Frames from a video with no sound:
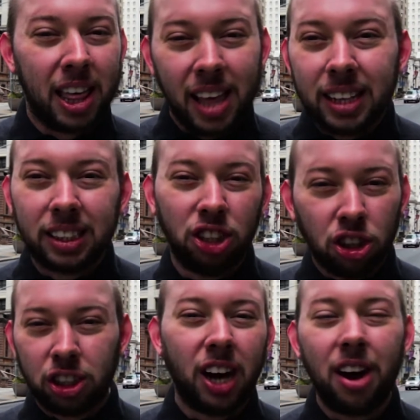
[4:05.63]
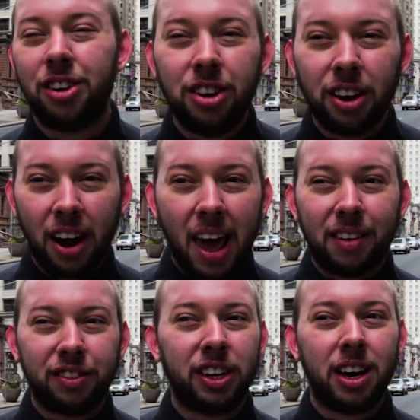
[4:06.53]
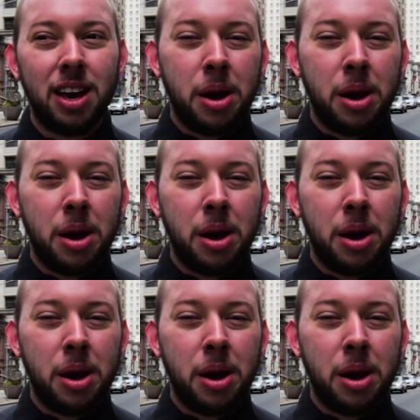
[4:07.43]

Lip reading: That's your style. You don't have to